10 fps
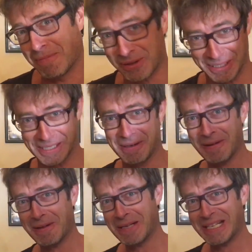point.
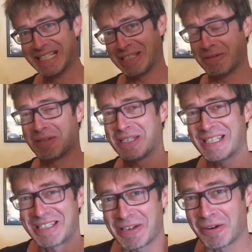So
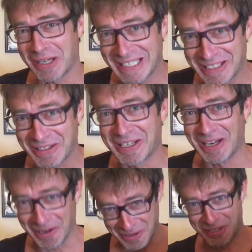sorry to
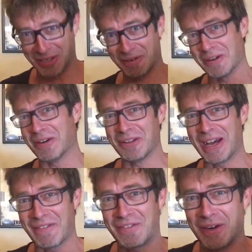delude you on
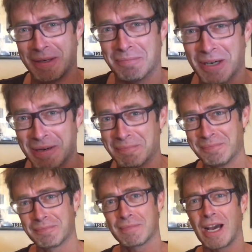that front, Mum.
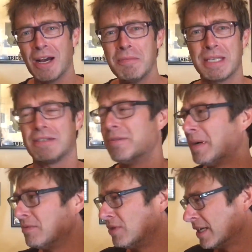I hope that's not
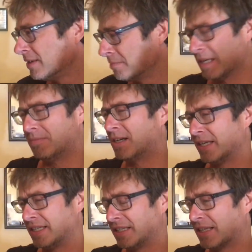my real mum
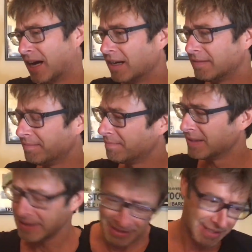writing
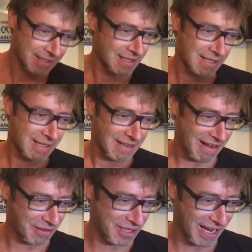
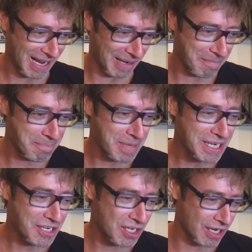that. Okay,
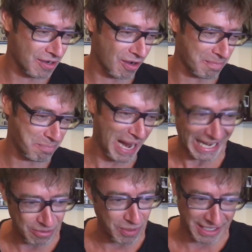Misha
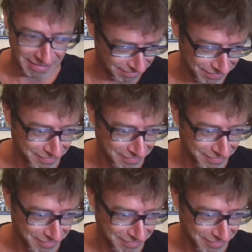Non-Penguin.